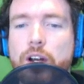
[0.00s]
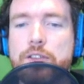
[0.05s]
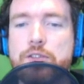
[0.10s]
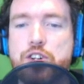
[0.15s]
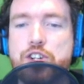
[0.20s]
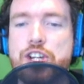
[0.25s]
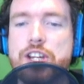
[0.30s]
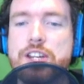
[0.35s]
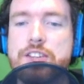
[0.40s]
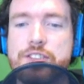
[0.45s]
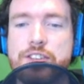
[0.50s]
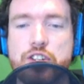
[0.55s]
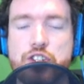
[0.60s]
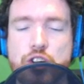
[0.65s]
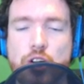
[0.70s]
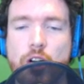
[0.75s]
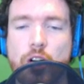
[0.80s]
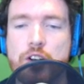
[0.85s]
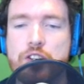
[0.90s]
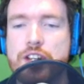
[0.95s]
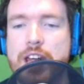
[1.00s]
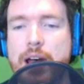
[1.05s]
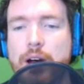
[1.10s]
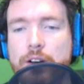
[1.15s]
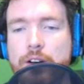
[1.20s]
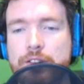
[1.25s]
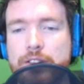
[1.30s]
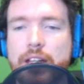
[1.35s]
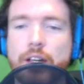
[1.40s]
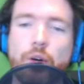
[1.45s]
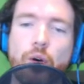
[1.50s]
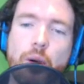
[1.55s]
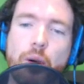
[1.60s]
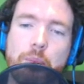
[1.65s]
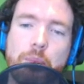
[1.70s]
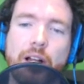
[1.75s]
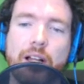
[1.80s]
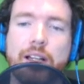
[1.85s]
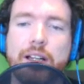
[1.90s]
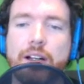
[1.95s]
What if she's in charge now of Neo
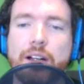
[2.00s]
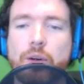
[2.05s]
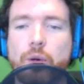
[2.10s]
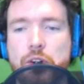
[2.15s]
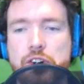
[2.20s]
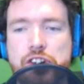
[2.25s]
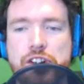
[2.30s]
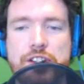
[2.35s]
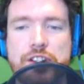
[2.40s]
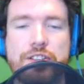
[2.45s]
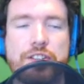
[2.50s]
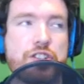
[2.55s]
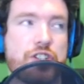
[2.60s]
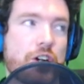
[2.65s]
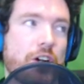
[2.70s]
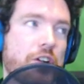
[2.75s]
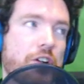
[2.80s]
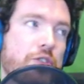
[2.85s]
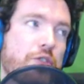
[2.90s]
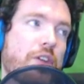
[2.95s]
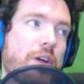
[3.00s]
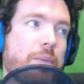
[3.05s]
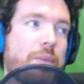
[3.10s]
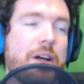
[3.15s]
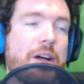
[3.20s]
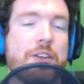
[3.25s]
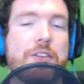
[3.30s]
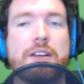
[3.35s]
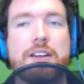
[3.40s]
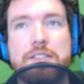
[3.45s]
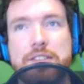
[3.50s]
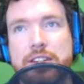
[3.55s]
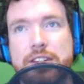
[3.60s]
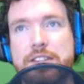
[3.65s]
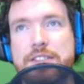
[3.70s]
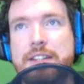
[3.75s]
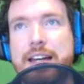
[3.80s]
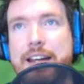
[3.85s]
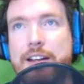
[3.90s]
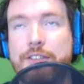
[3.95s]
Umbrella, or she's in charge of something else? Because
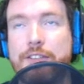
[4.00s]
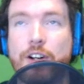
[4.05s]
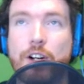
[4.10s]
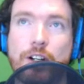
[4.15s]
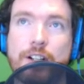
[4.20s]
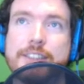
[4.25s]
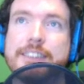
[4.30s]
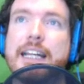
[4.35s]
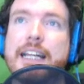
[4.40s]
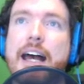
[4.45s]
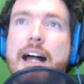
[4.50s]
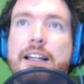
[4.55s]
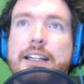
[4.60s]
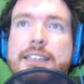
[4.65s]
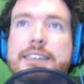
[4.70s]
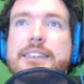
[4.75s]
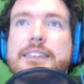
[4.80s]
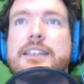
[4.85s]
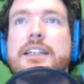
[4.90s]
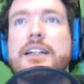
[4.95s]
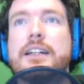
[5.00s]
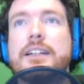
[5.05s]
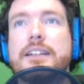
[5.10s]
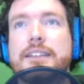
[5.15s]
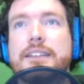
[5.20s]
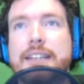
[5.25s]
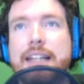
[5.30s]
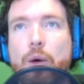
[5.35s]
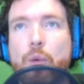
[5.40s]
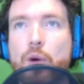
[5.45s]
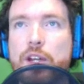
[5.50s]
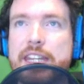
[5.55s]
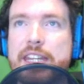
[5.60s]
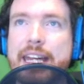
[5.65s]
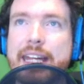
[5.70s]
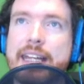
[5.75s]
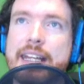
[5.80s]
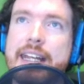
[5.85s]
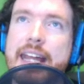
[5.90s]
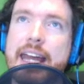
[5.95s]
inside of her is Alex. Now, would
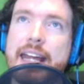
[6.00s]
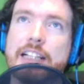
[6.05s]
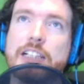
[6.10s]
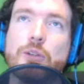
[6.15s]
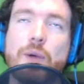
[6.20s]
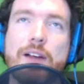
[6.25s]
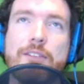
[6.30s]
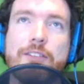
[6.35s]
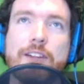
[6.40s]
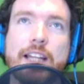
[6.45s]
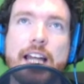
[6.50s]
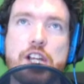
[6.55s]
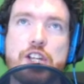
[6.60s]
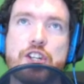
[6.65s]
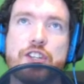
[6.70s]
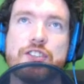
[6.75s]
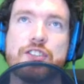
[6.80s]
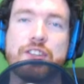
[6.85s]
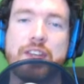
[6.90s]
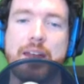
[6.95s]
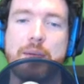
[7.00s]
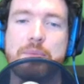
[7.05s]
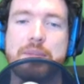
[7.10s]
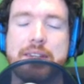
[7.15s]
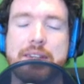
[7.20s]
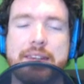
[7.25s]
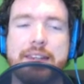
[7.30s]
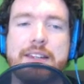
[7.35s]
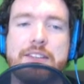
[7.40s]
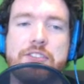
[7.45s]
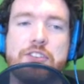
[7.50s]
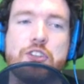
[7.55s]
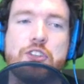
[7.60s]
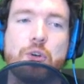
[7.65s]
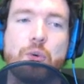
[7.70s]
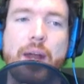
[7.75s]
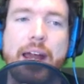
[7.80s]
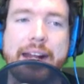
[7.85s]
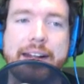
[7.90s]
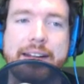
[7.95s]
they connect a Revelations game to this
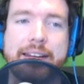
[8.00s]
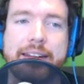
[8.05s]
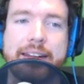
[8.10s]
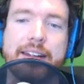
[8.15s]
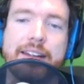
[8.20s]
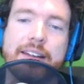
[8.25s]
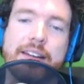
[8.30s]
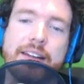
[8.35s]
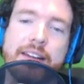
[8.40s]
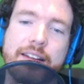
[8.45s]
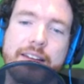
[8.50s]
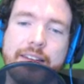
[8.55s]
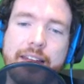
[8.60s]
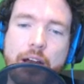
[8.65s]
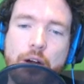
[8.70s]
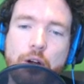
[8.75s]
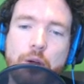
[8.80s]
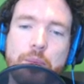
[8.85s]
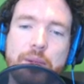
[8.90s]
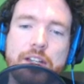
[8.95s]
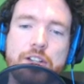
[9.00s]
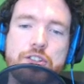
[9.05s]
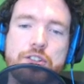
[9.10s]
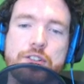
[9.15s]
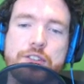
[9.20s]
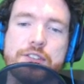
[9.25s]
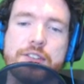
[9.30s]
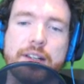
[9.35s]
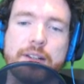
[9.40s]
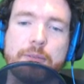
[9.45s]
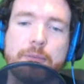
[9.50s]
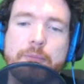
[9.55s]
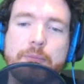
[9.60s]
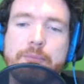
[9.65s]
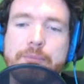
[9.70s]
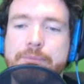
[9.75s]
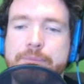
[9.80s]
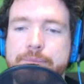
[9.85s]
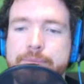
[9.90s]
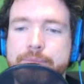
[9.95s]
directly? That would be interesting.